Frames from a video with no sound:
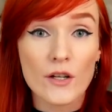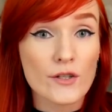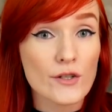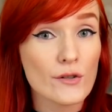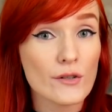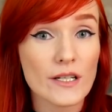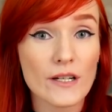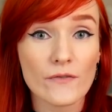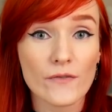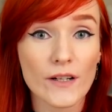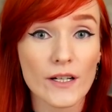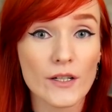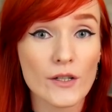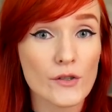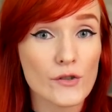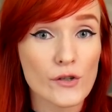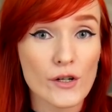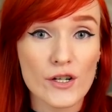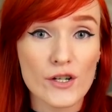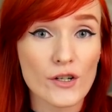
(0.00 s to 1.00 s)
two different
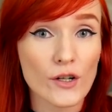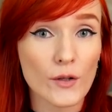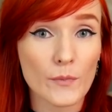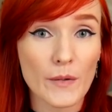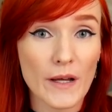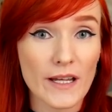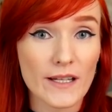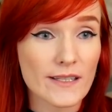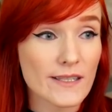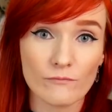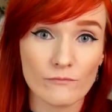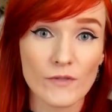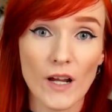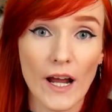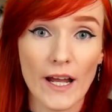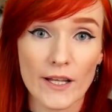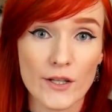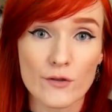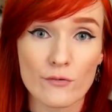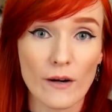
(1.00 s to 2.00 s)
nutritional based
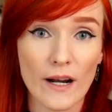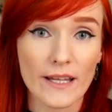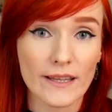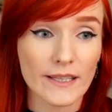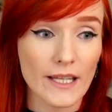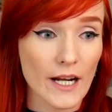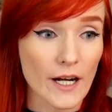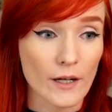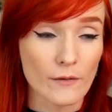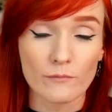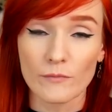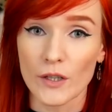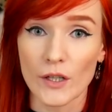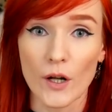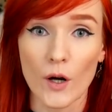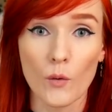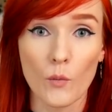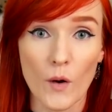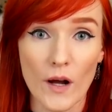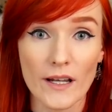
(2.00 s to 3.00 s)
diets right there. You
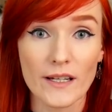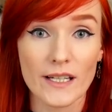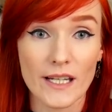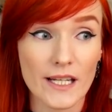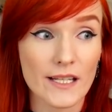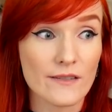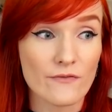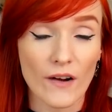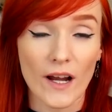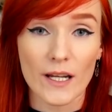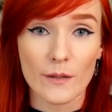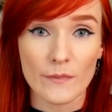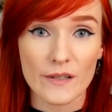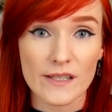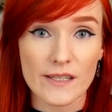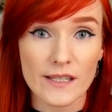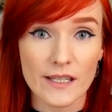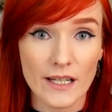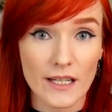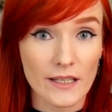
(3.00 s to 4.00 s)
know, one needs vitamin
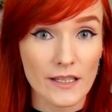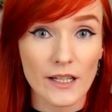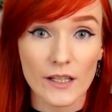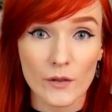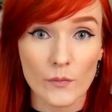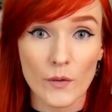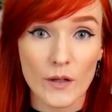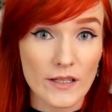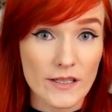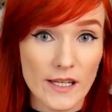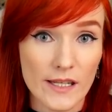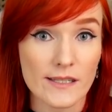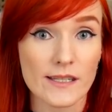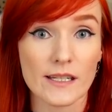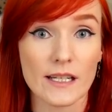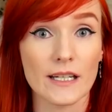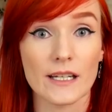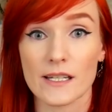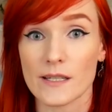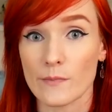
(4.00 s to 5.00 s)
C and the other one doesn't
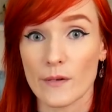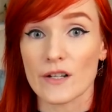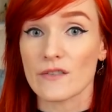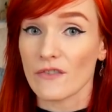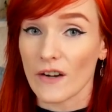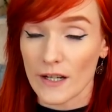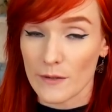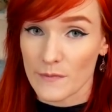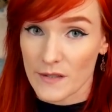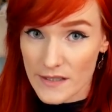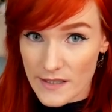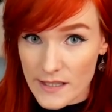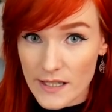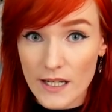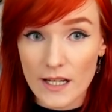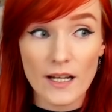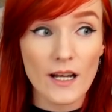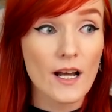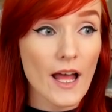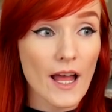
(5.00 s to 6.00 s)
need as much vitamin
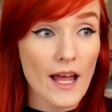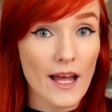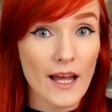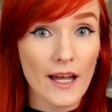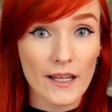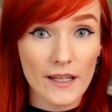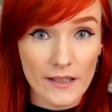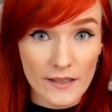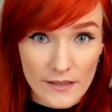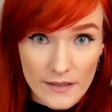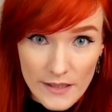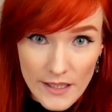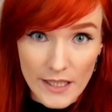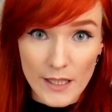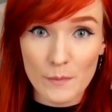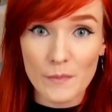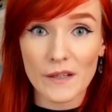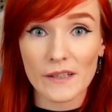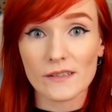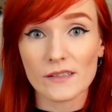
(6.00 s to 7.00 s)
C and guinea
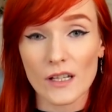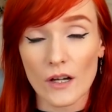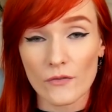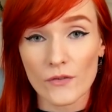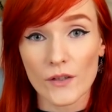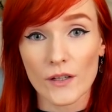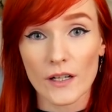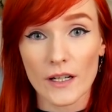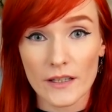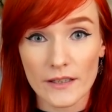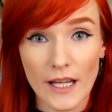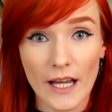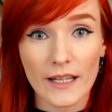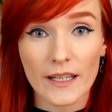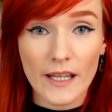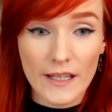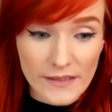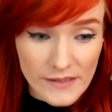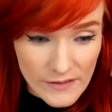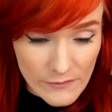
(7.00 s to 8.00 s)
pigs suffer in that
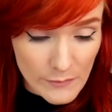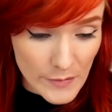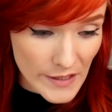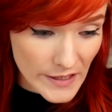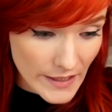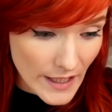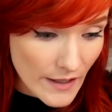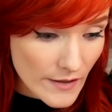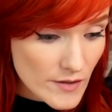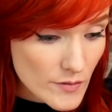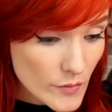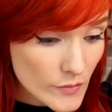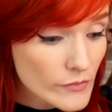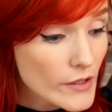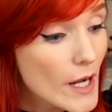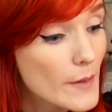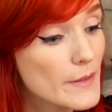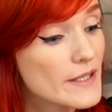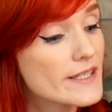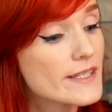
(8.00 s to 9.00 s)
case if being housed with
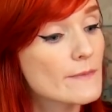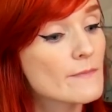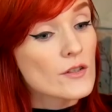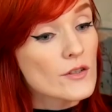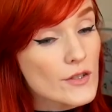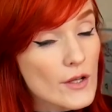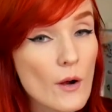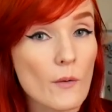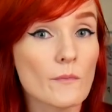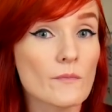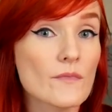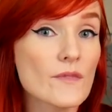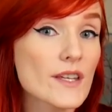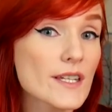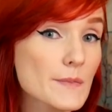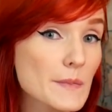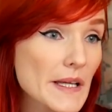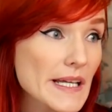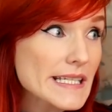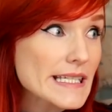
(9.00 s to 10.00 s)
rabbits. So
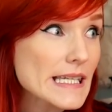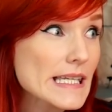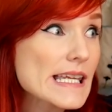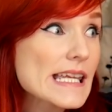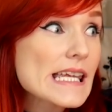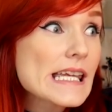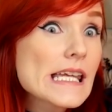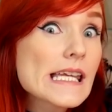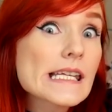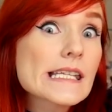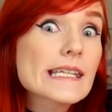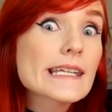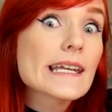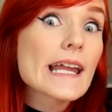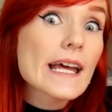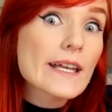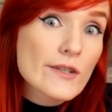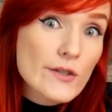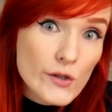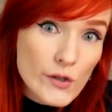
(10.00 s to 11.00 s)
this place isn't
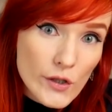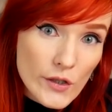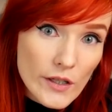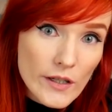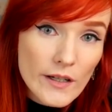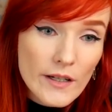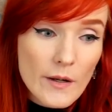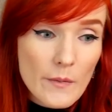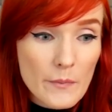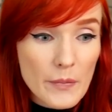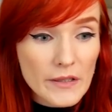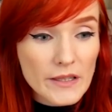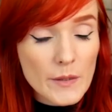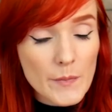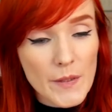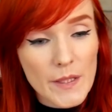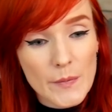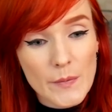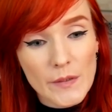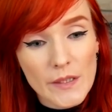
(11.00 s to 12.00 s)
as good, but the
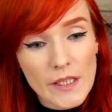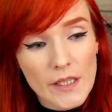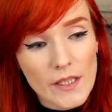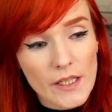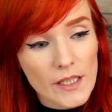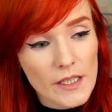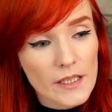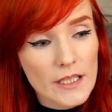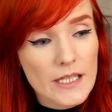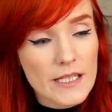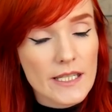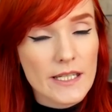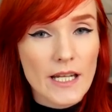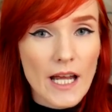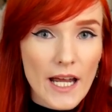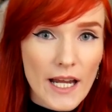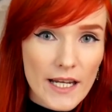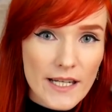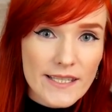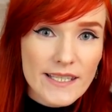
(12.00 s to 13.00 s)
people there are at least
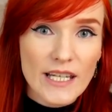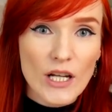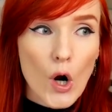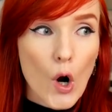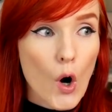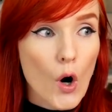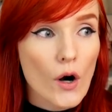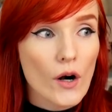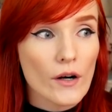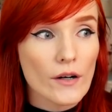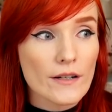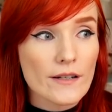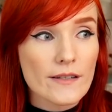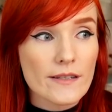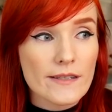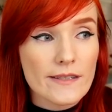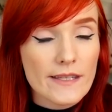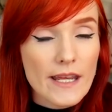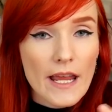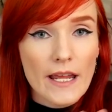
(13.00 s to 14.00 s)
nice. They are
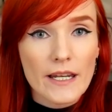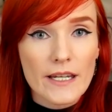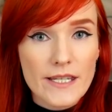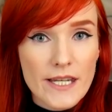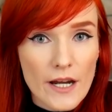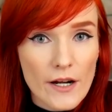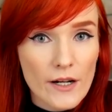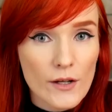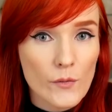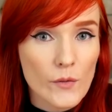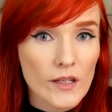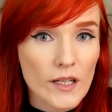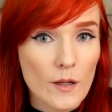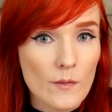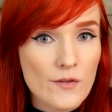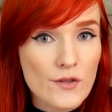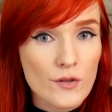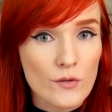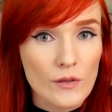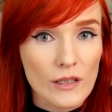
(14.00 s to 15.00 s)
sanitary when it
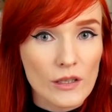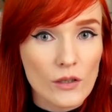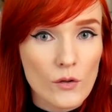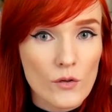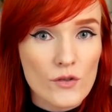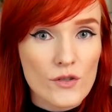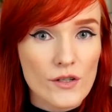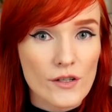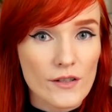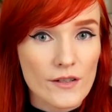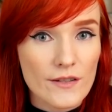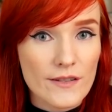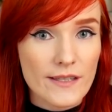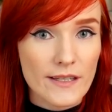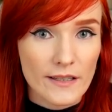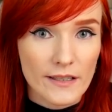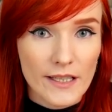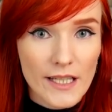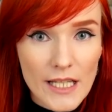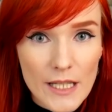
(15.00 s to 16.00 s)
comes to enclosures
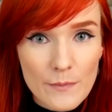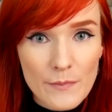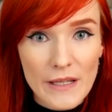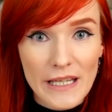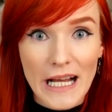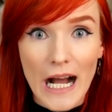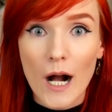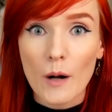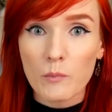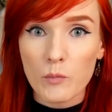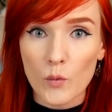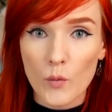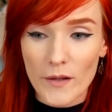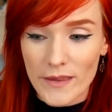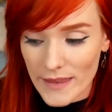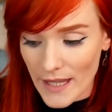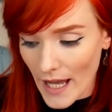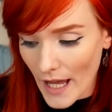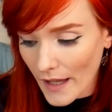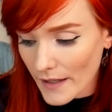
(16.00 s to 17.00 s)
and keeping up
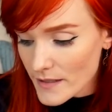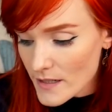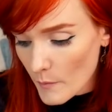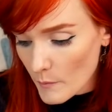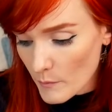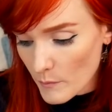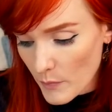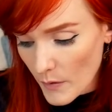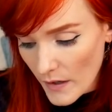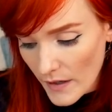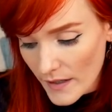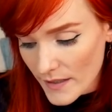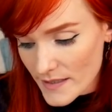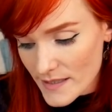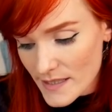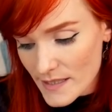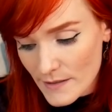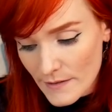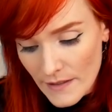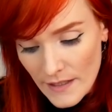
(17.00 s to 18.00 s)
with that. But
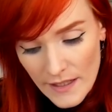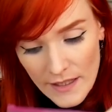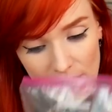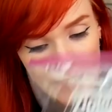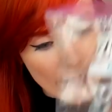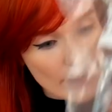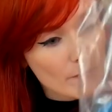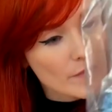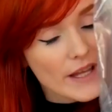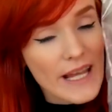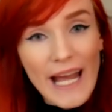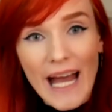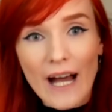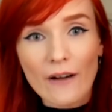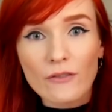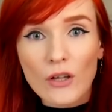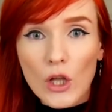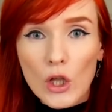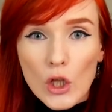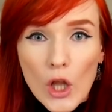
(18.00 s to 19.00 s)
yeah, they
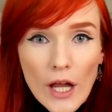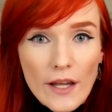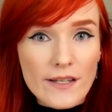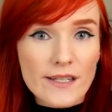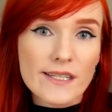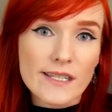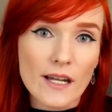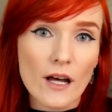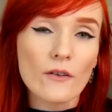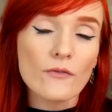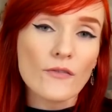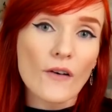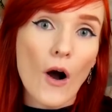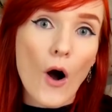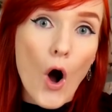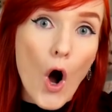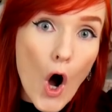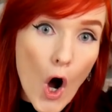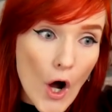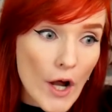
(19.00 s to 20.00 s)
have a lot of stuff
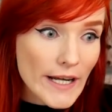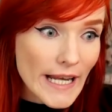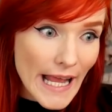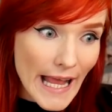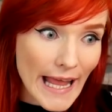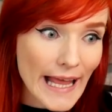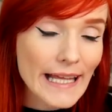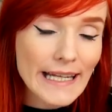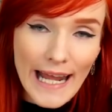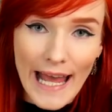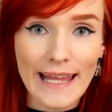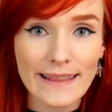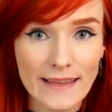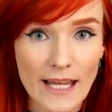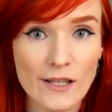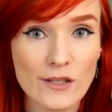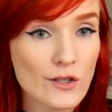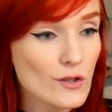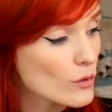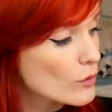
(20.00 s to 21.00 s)
on hand at
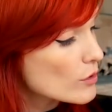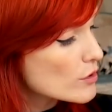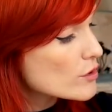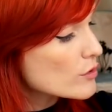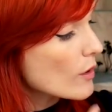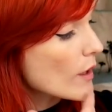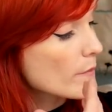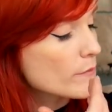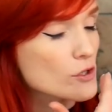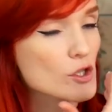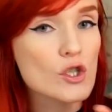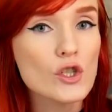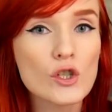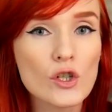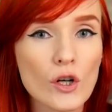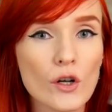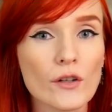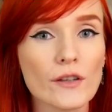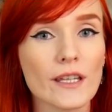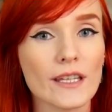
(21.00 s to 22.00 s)
that store, so I'm
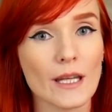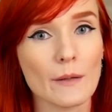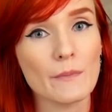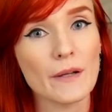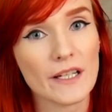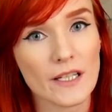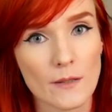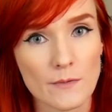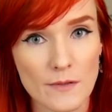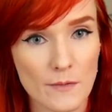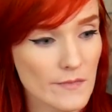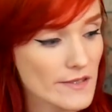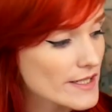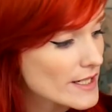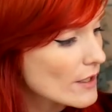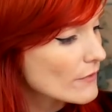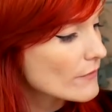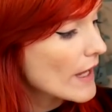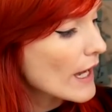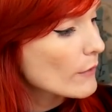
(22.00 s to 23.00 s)
sure that they picked up some
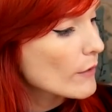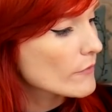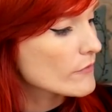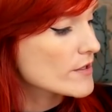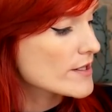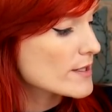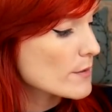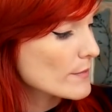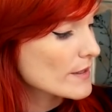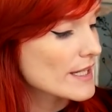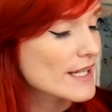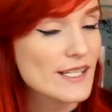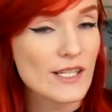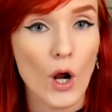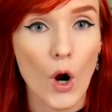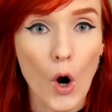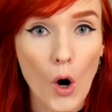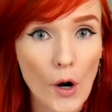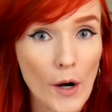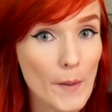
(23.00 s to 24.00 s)
stuff. However, some of these
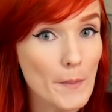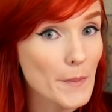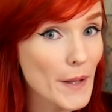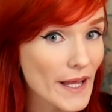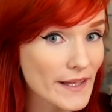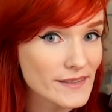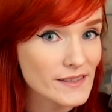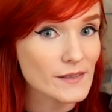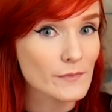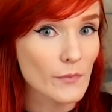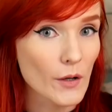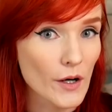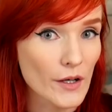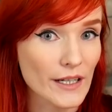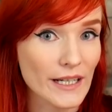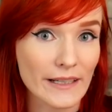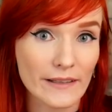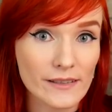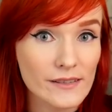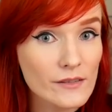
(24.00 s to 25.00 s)
are
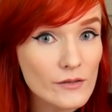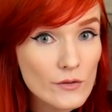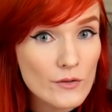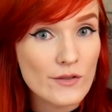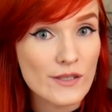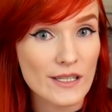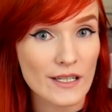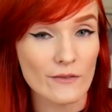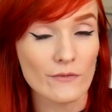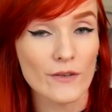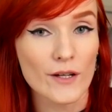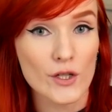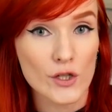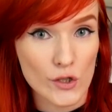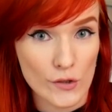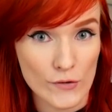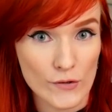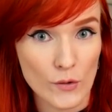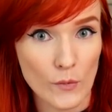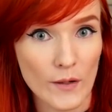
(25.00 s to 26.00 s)
PetSmart exclusive
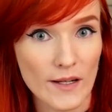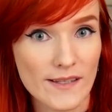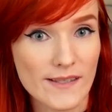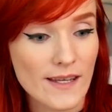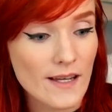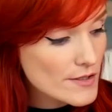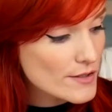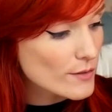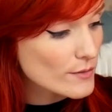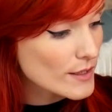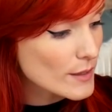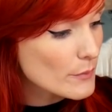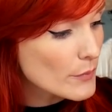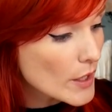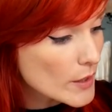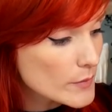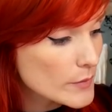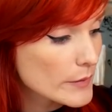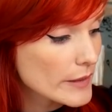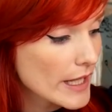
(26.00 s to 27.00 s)
chew toys, so they
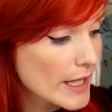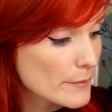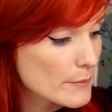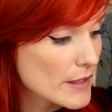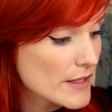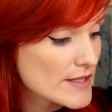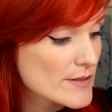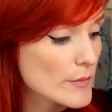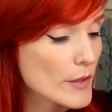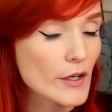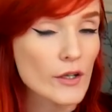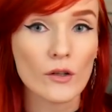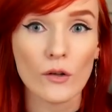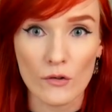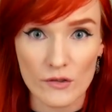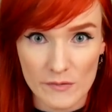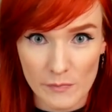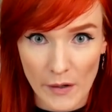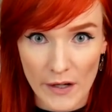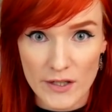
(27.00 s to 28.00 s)
probably have PetSmart
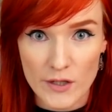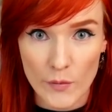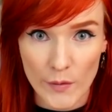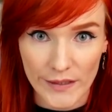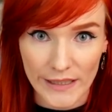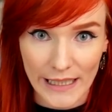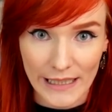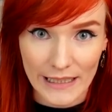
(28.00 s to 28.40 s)
close by to where they